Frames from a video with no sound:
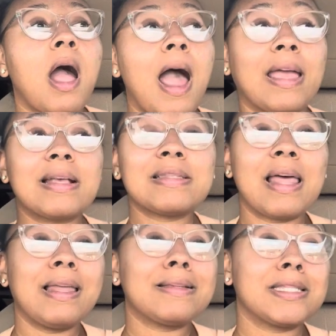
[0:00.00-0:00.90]
I guess
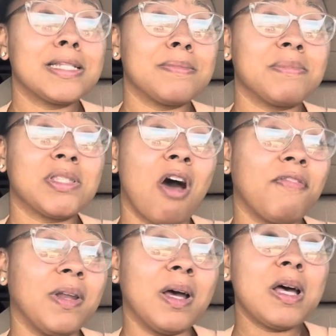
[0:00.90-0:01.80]
that lets them
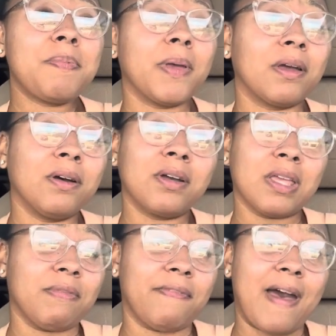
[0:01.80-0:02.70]
soften up and cook
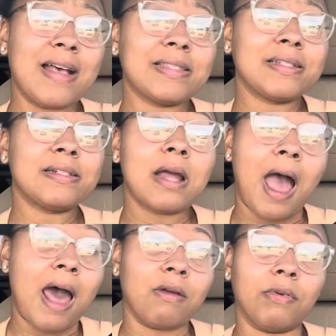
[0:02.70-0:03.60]
even faster.
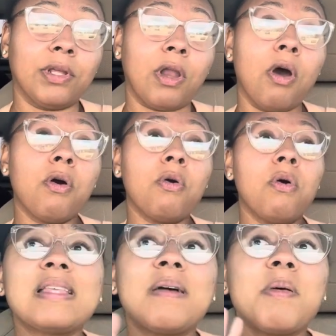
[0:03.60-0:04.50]
I don't really know.
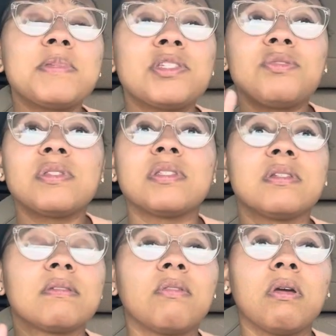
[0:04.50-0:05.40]
time I'm just
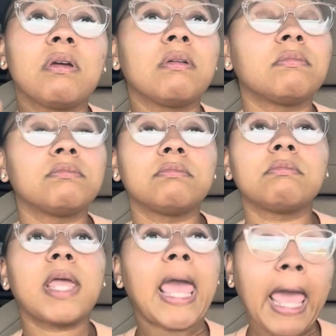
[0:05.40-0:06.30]
using
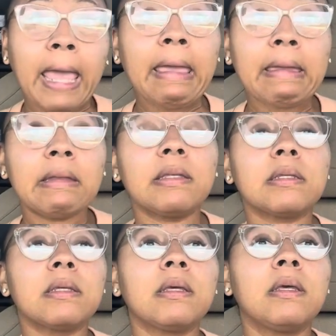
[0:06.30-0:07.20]
canned
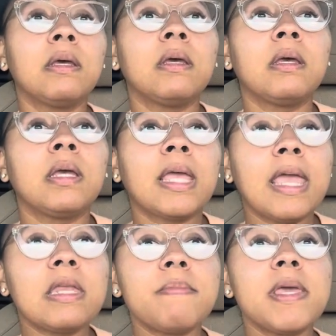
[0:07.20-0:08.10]

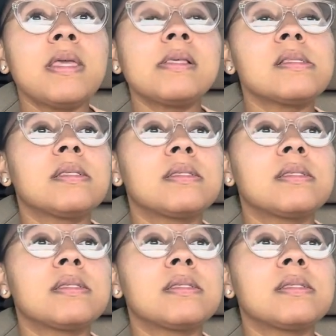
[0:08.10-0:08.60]
kidney beans,